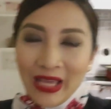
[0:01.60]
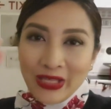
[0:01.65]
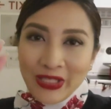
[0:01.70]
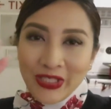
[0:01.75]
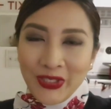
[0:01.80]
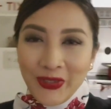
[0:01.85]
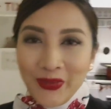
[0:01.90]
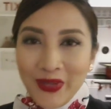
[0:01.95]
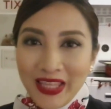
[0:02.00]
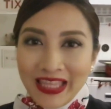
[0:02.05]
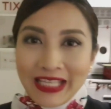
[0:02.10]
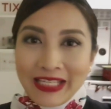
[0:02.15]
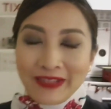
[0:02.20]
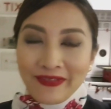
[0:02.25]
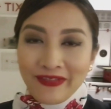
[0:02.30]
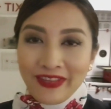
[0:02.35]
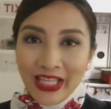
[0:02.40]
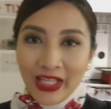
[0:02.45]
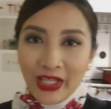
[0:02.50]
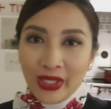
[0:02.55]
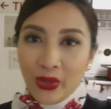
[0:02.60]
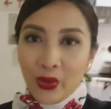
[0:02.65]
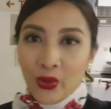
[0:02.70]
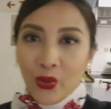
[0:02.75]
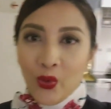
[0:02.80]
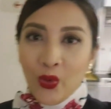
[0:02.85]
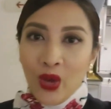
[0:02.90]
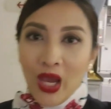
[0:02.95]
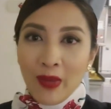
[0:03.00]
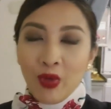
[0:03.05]
So in this video,
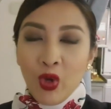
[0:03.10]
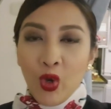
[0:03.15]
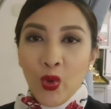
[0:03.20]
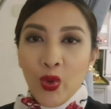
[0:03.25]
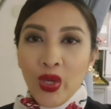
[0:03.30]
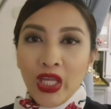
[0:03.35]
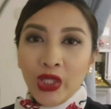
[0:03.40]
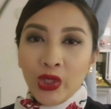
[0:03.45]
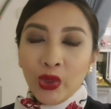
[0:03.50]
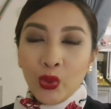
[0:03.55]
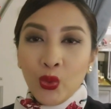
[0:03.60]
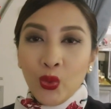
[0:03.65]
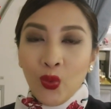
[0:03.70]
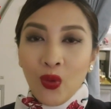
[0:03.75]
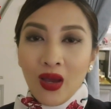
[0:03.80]
I'm going to